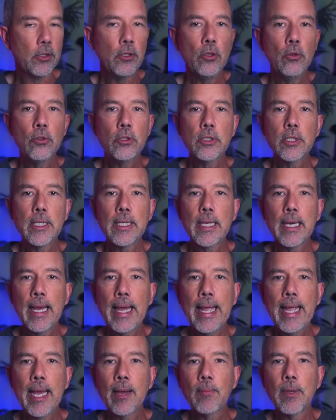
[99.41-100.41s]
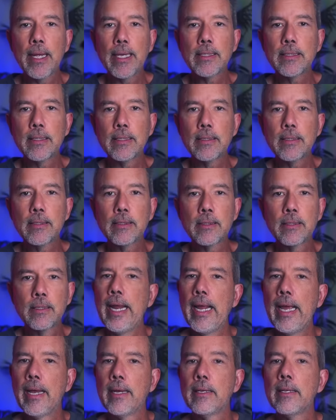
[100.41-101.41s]
You should get a ham license.
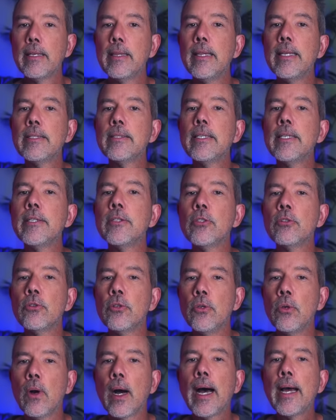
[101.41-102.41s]
And this is true.